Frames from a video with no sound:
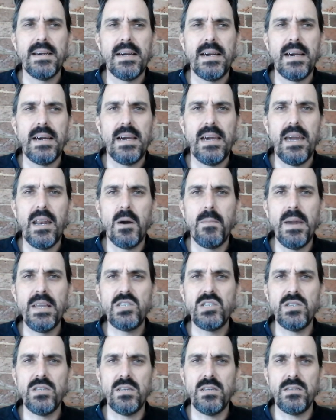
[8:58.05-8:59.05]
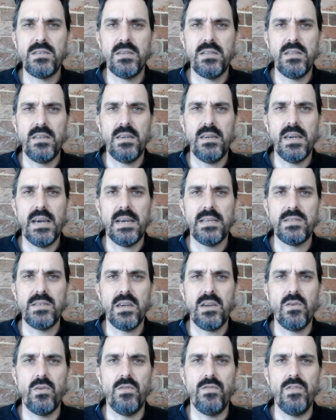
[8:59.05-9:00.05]
and I mentioned this in the
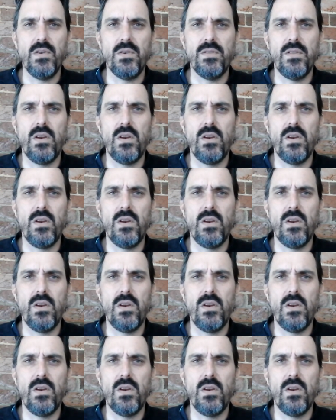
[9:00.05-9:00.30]
second review on